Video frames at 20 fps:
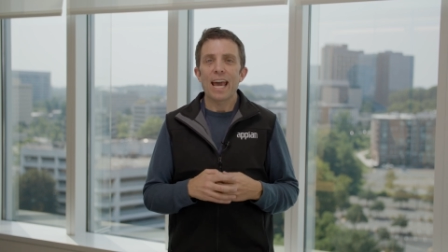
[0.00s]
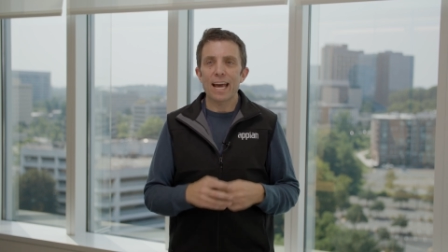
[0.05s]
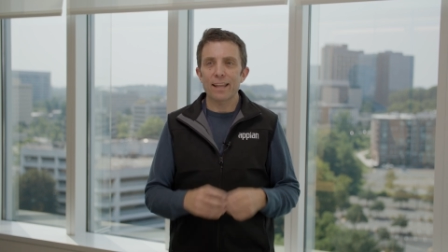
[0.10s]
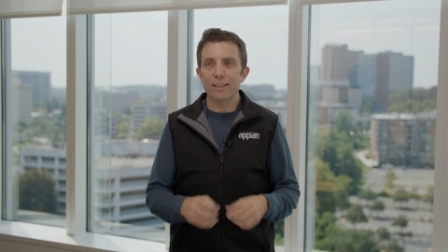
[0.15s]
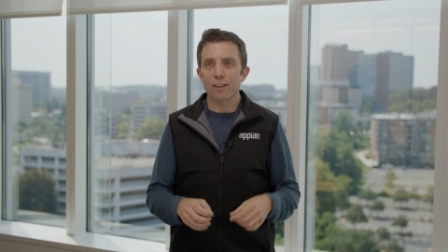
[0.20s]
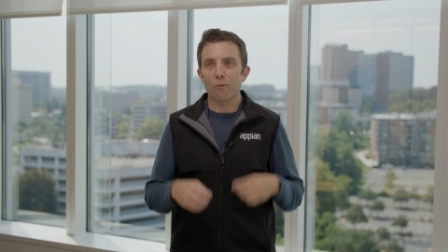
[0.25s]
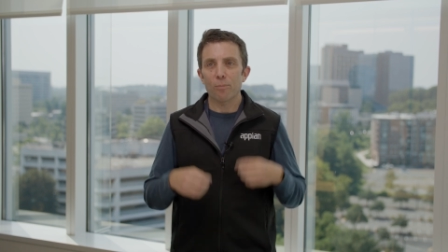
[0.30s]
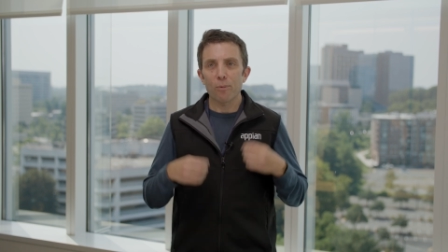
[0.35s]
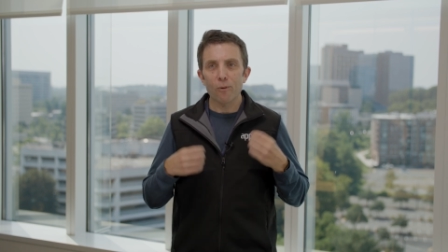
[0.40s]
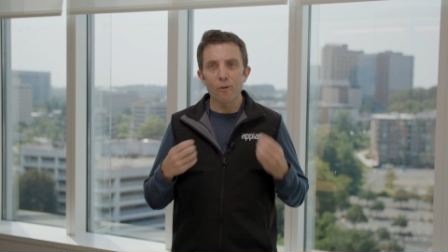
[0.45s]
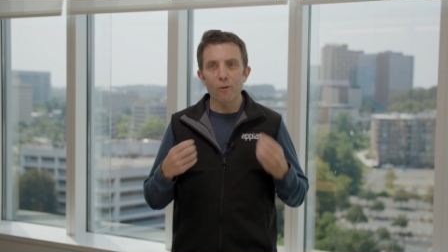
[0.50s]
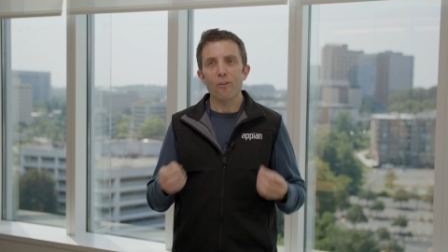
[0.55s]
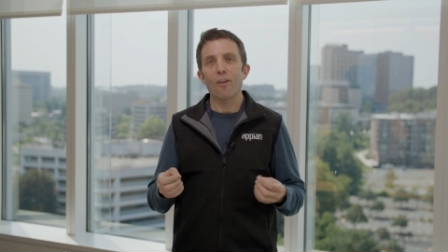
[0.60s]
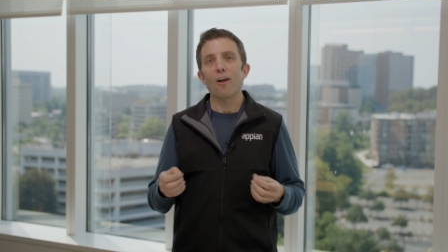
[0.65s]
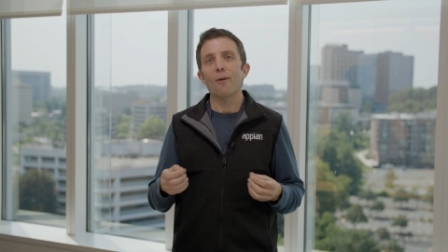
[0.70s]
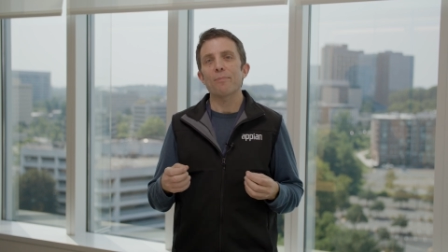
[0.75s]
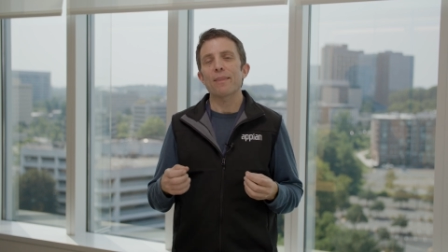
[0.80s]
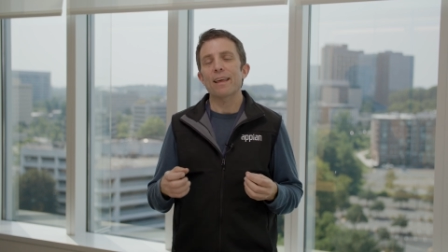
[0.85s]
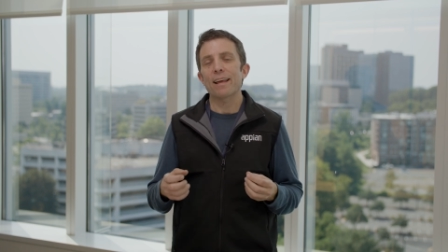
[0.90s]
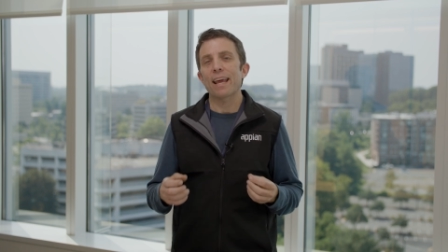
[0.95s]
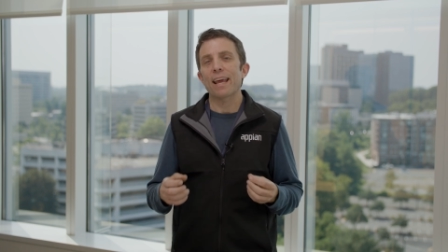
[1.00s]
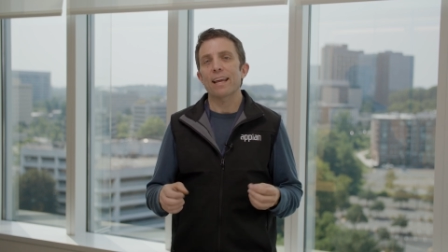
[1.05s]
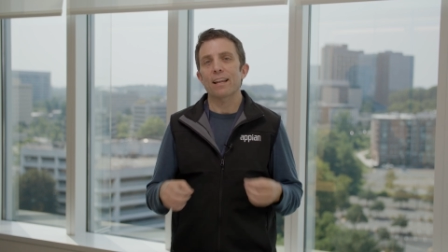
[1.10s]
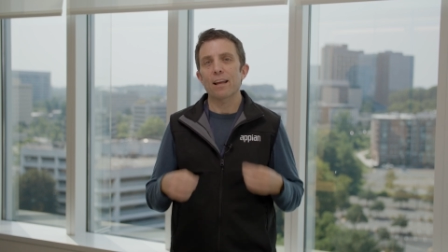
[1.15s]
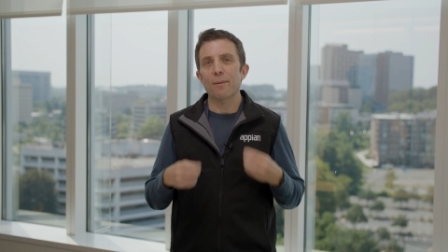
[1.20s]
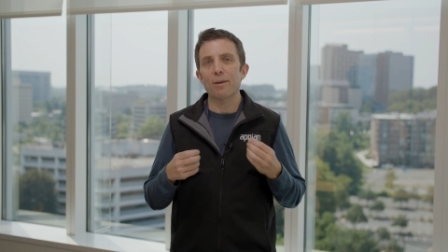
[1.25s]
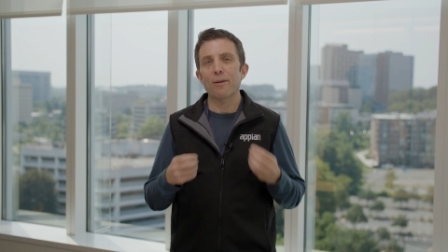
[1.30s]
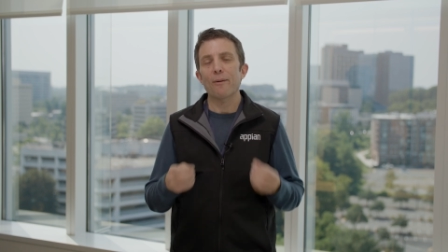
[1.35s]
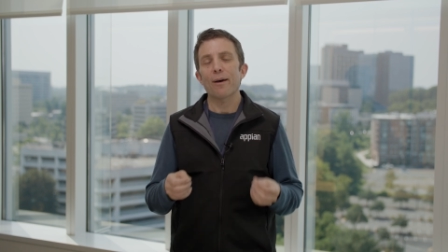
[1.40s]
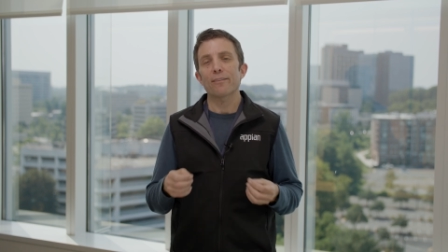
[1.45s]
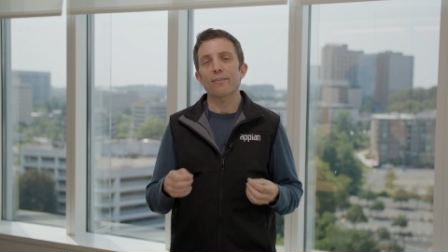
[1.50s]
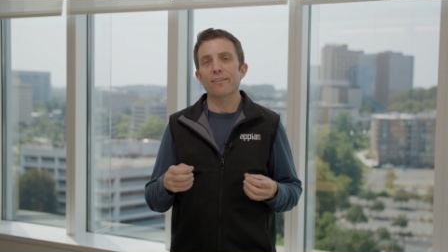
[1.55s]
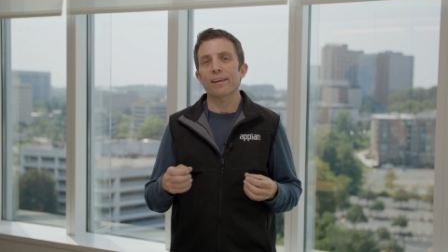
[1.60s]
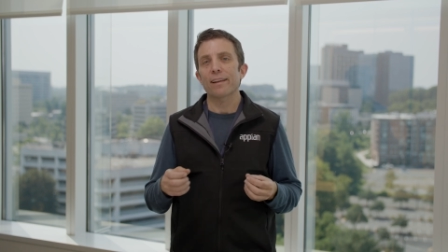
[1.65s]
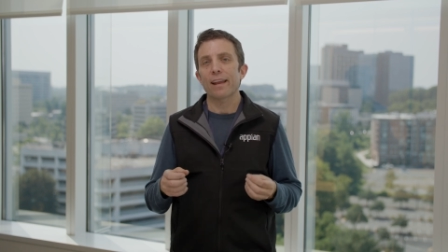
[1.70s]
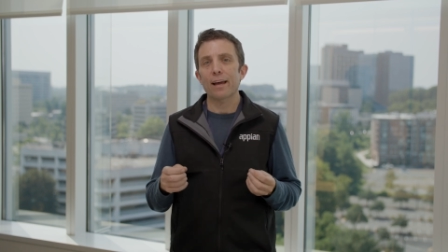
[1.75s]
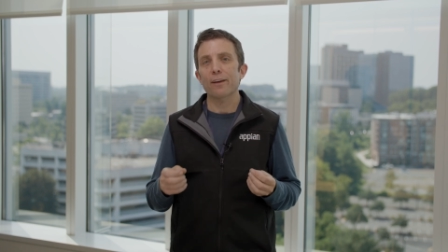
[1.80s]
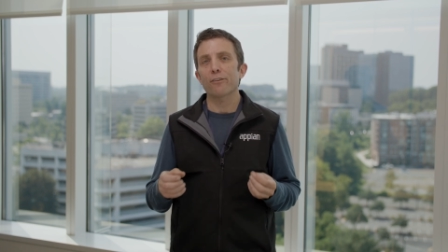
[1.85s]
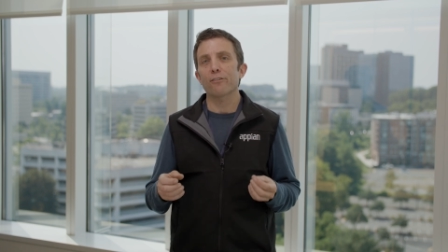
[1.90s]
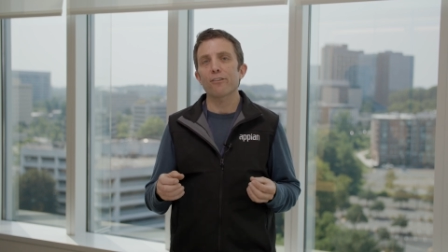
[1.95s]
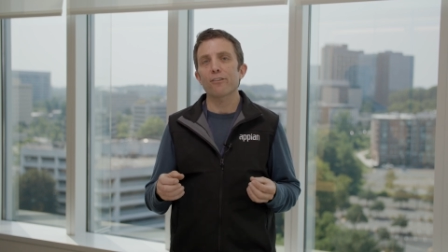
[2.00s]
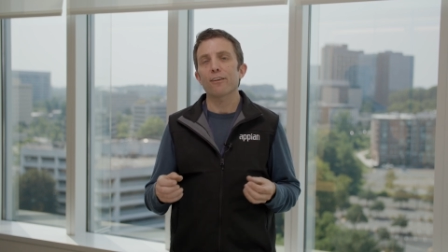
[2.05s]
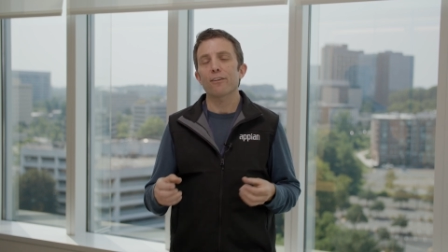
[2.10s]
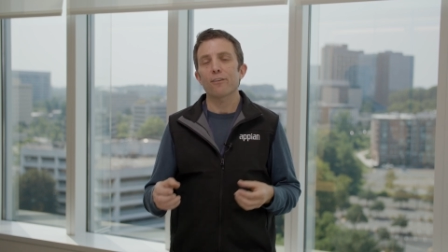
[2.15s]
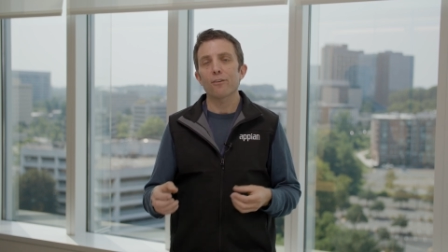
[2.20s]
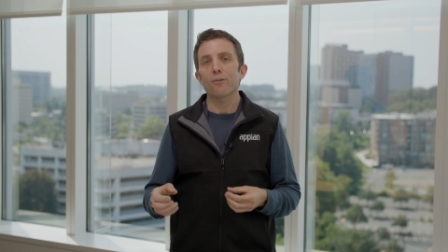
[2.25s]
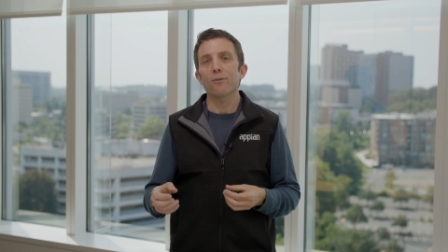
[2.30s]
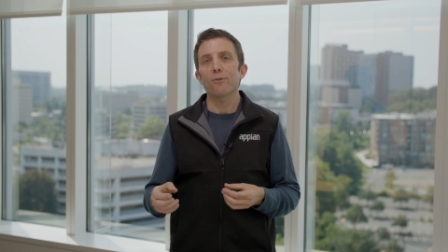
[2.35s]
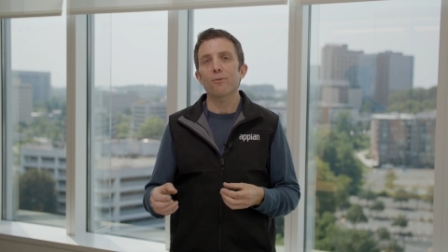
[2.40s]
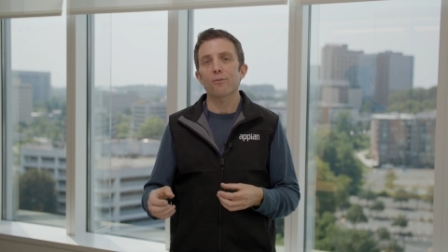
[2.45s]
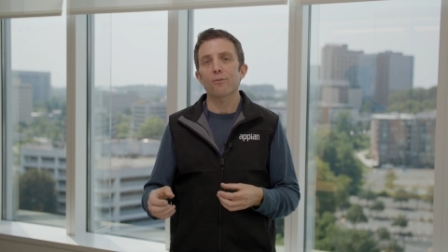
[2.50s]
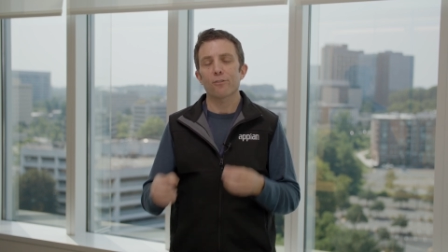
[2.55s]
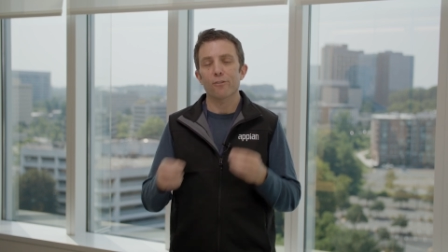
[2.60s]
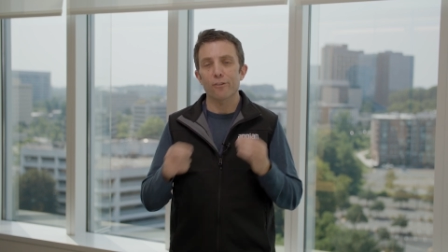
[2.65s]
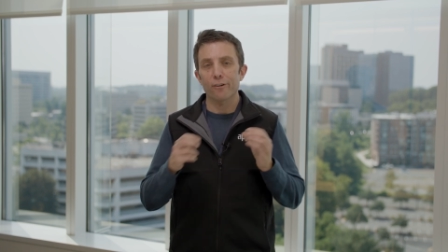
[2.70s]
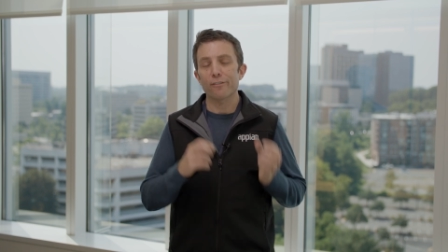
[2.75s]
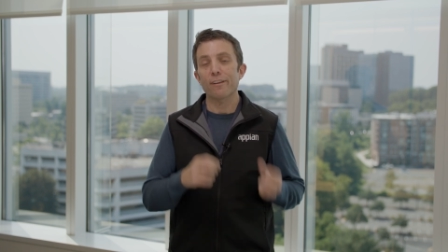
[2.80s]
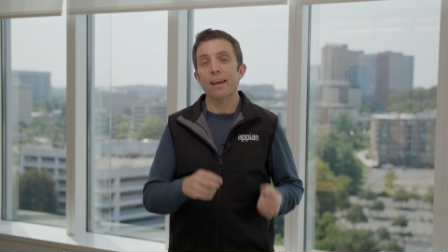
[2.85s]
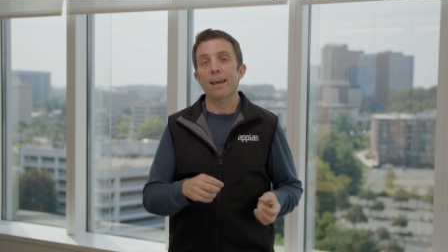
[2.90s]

and they'll pull up that AWS can actually use your